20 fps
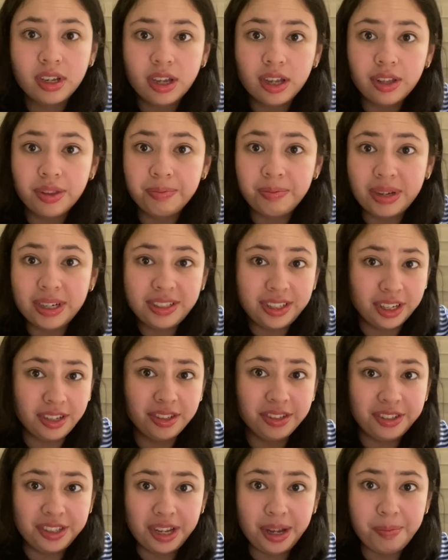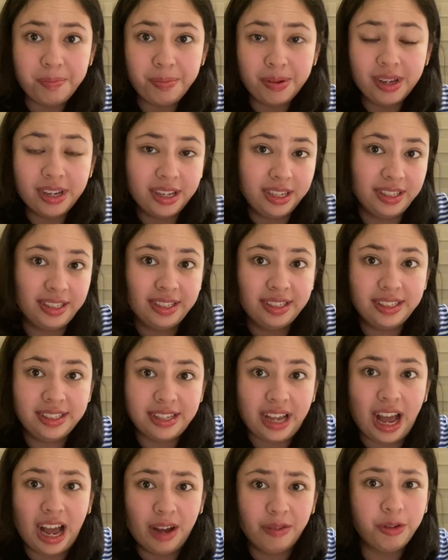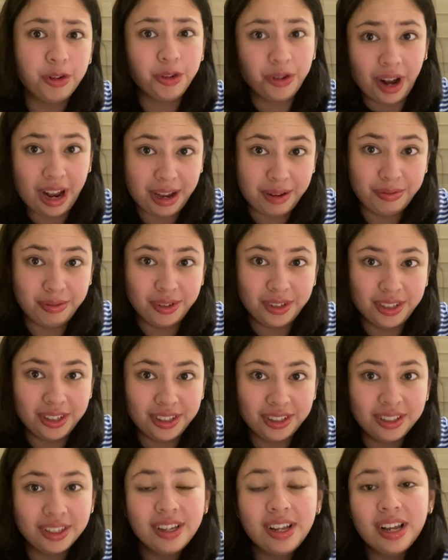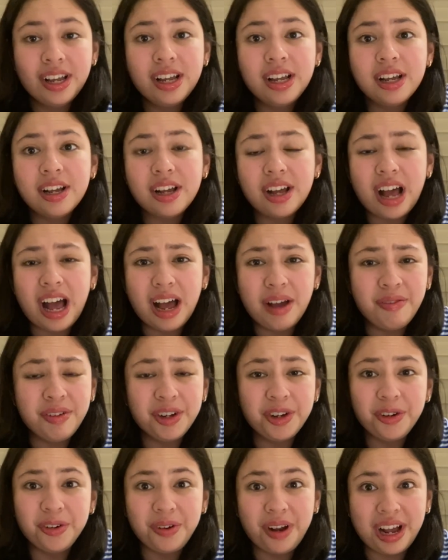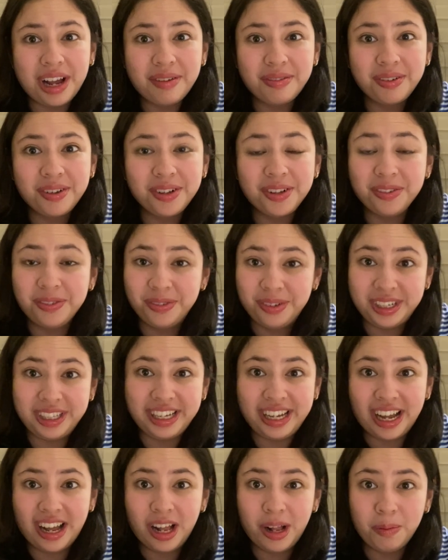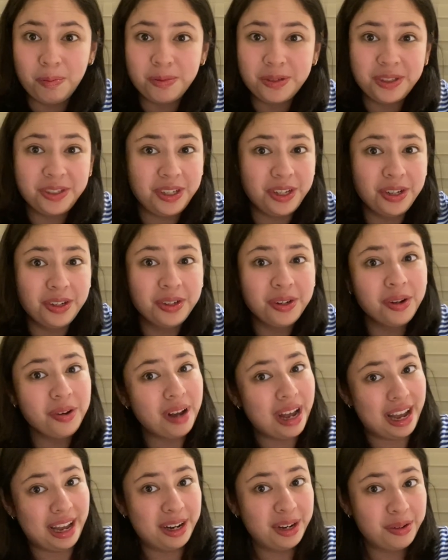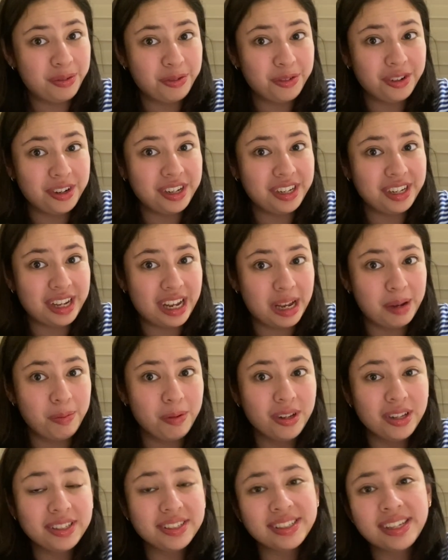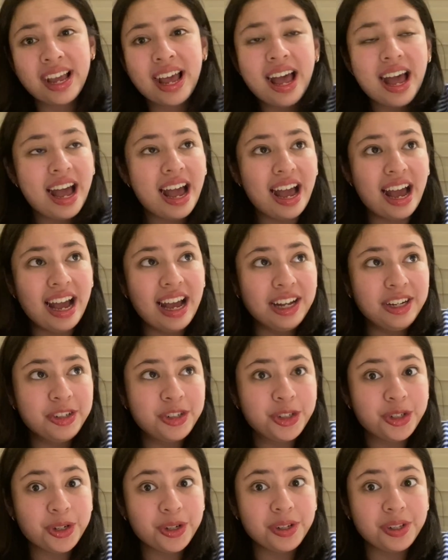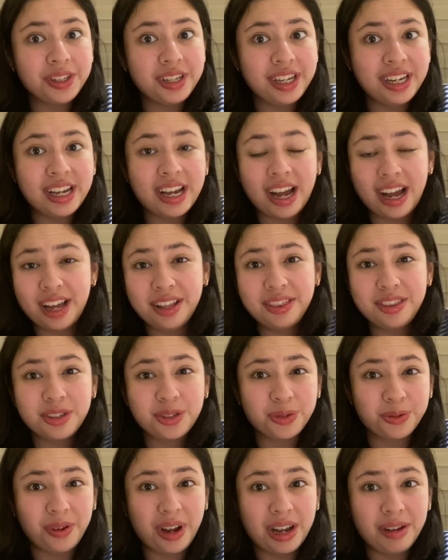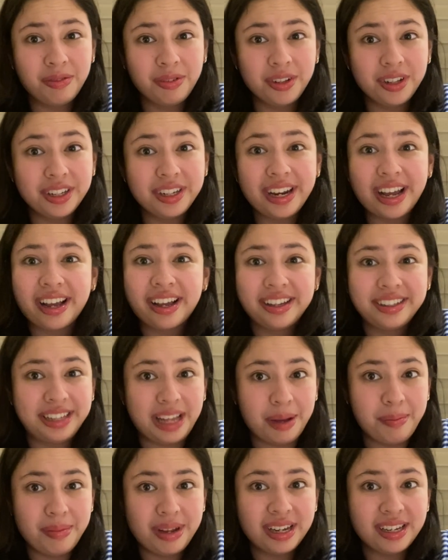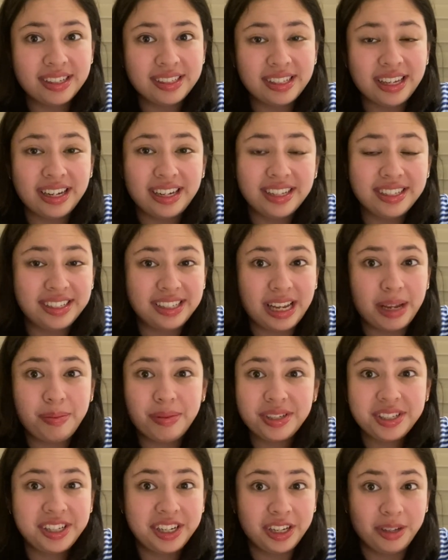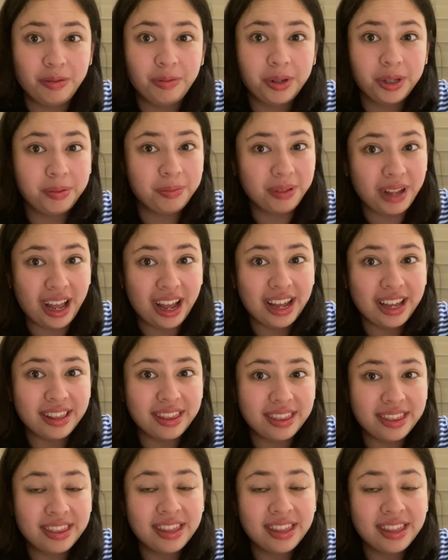My second tip is to have a rival. Having a rival really helps. Do you know Anne of Green Gables? Anne Shirley had this rival in academics, and his name is Gilbert Blythe.